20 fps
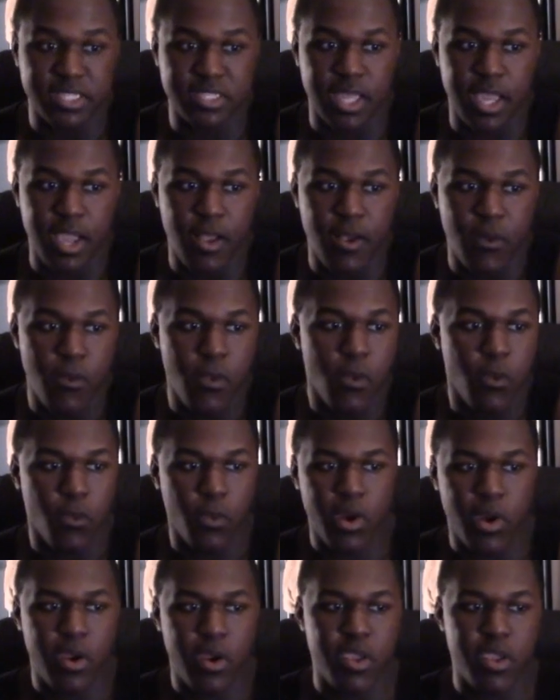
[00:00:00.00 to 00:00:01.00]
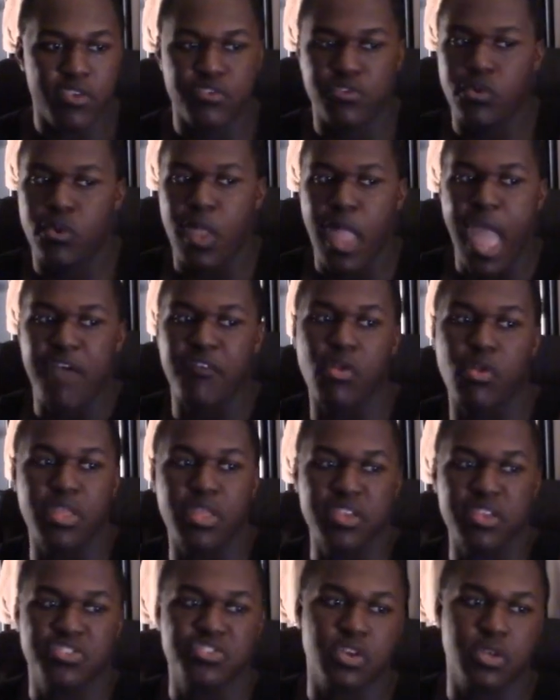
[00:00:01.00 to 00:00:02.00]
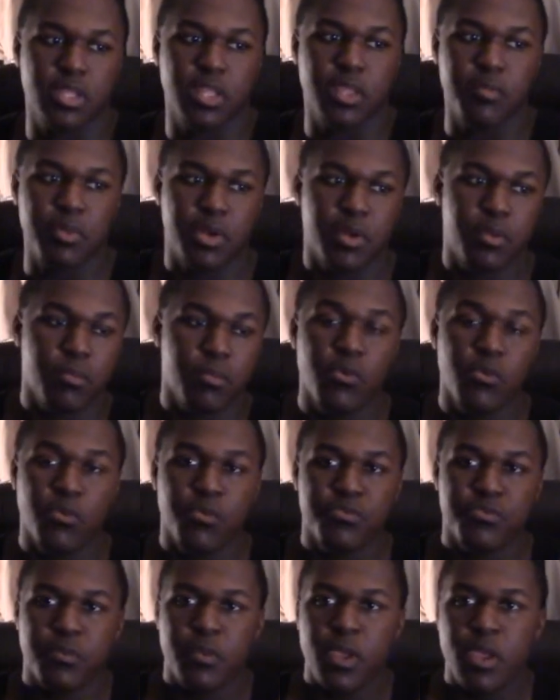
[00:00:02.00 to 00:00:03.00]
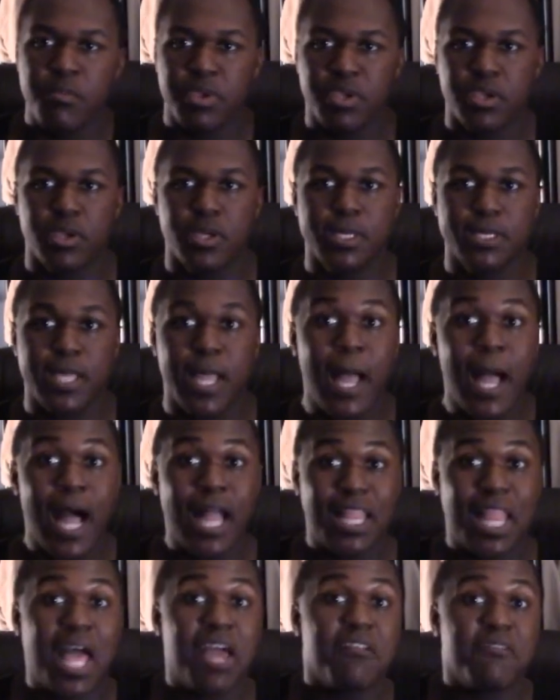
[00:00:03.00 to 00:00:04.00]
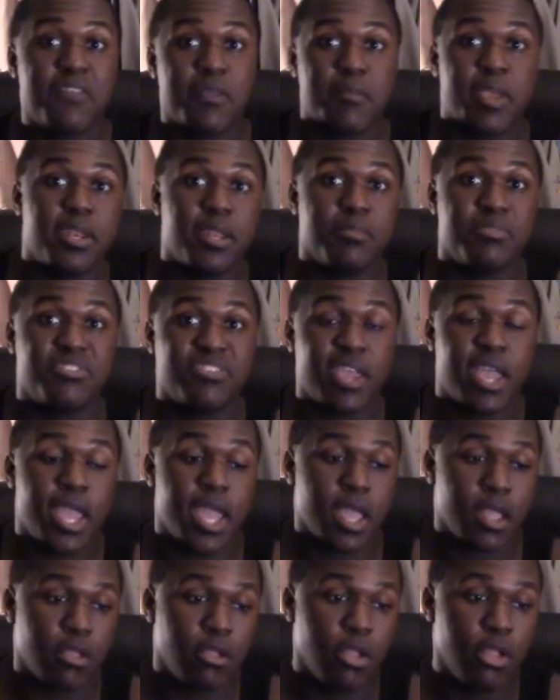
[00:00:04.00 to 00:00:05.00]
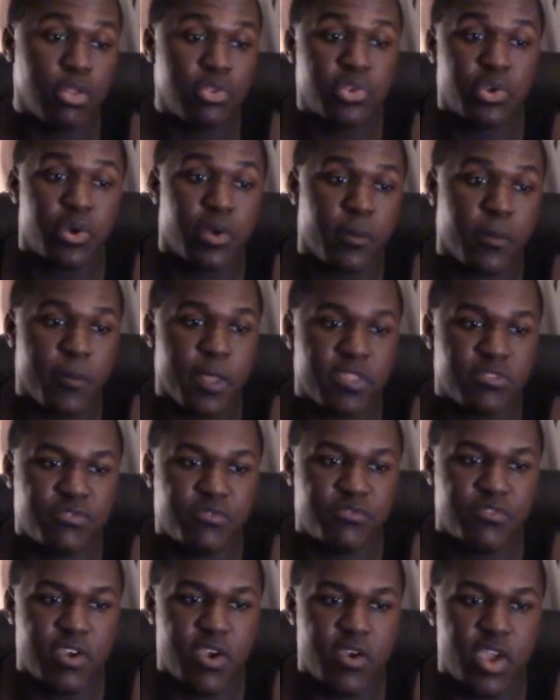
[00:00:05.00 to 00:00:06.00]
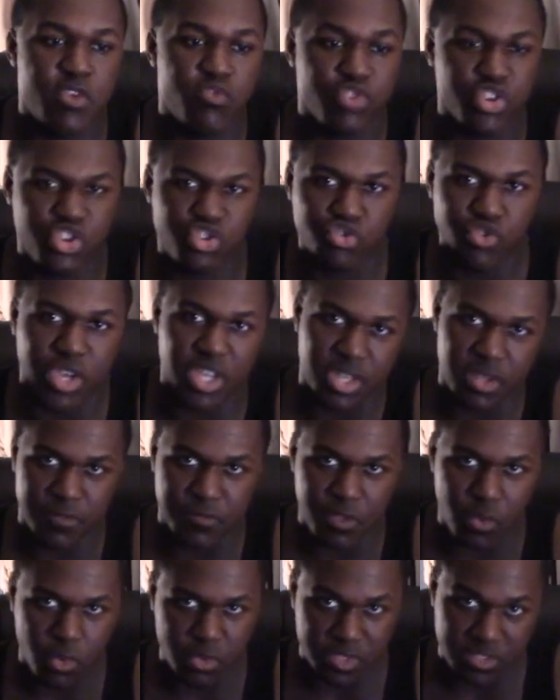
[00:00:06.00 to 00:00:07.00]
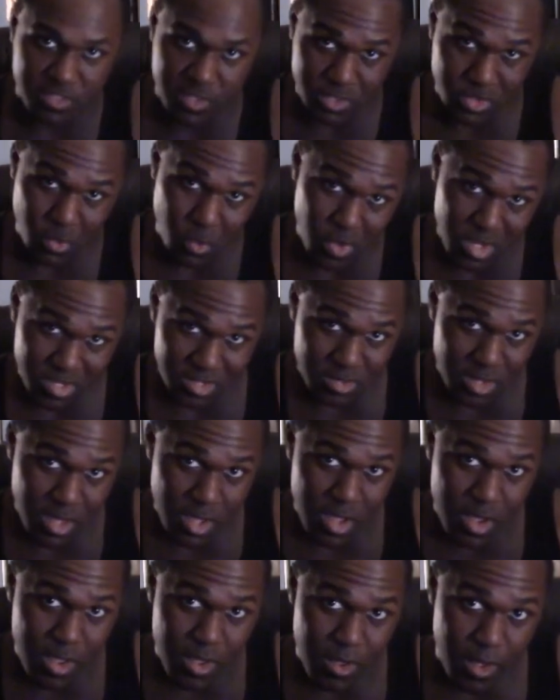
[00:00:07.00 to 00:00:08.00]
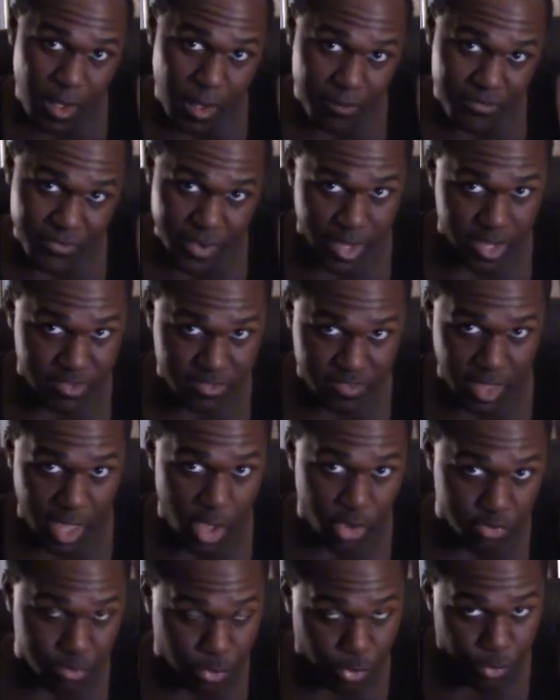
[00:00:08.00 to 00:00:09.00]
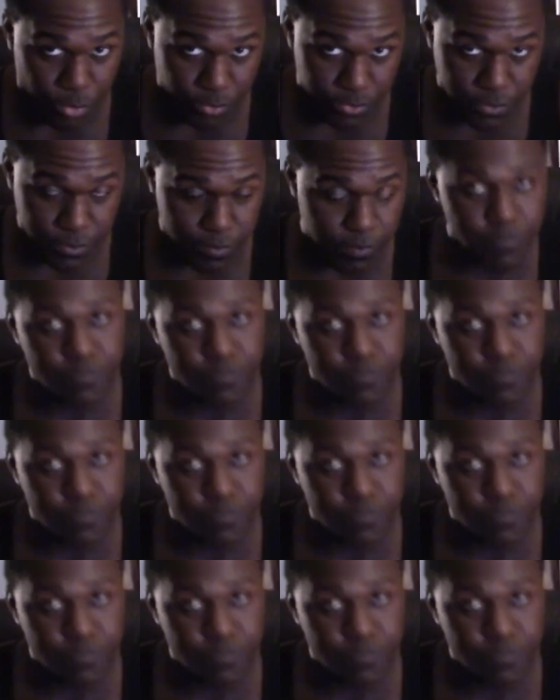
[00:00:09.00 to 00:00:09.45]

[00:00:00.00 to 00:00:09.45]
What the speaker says: style, whereas you have only a certain limited moves, because a lot of them end up saying, look, it's very restrictive to only stick to one fighting style's move.